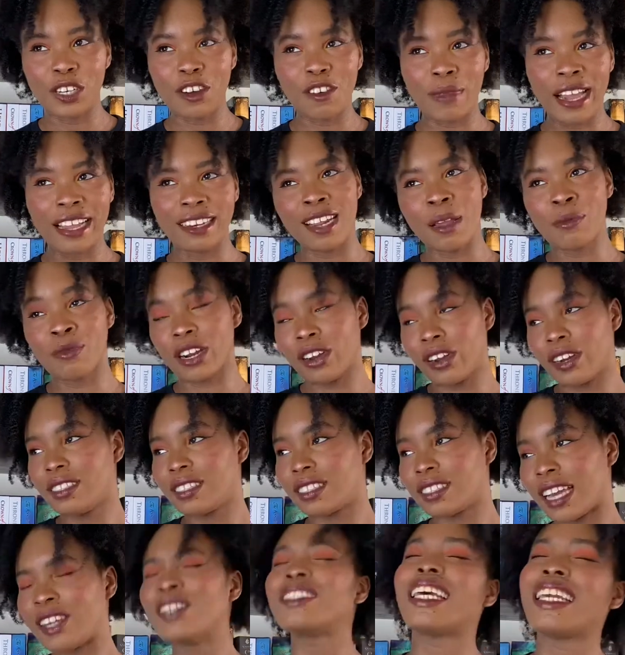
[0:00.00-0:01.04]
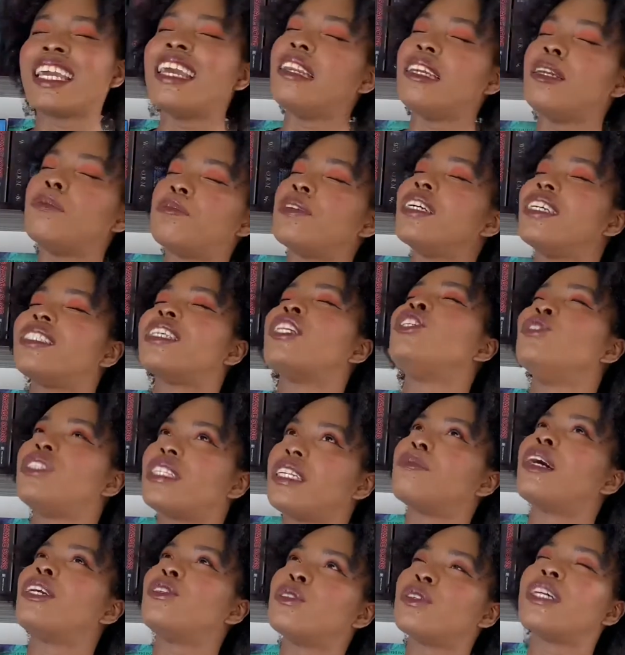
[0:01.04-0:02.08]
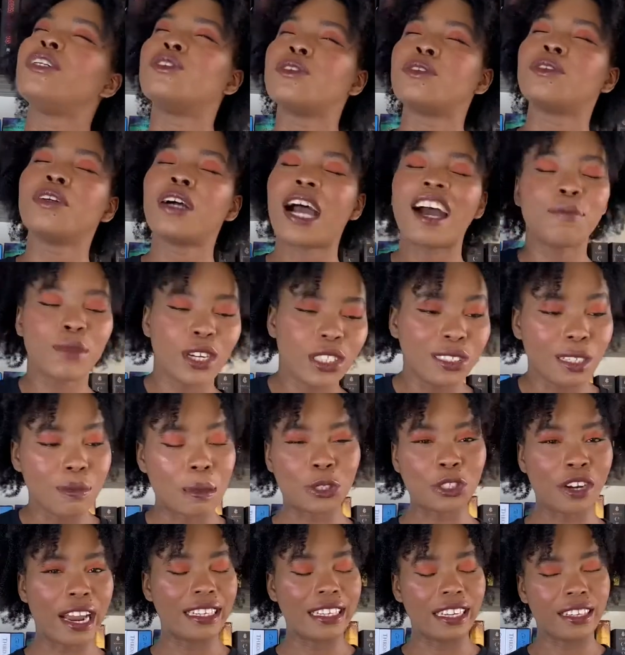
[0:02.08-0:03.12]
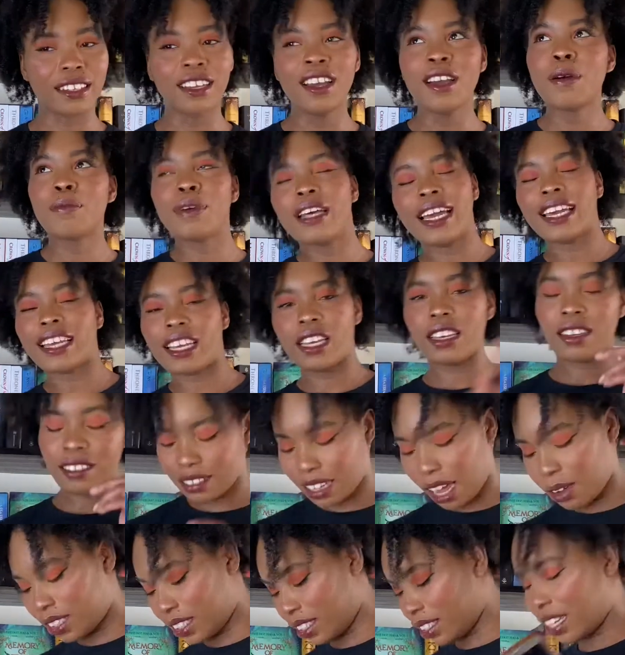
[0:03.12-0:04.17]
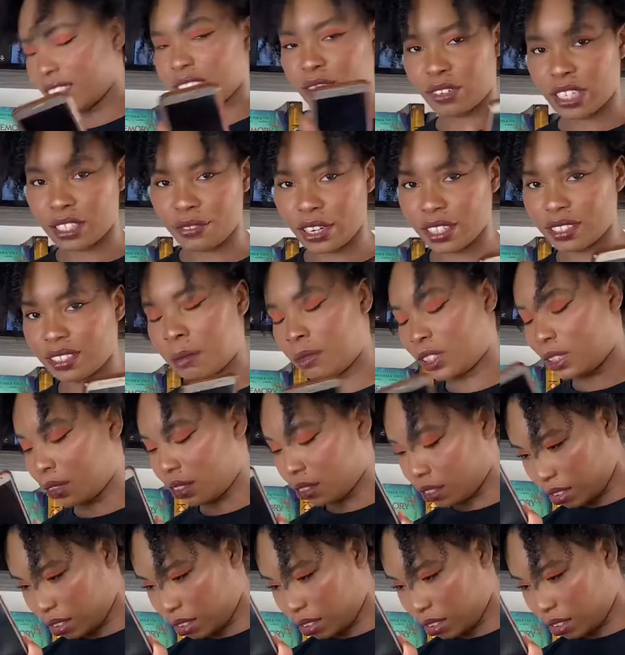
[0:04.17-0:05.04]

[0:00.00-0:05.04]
my name records, I know it's like a leap, it's a huge leap, I know. Have mercy, I'm trying here. But like counting a different first name to be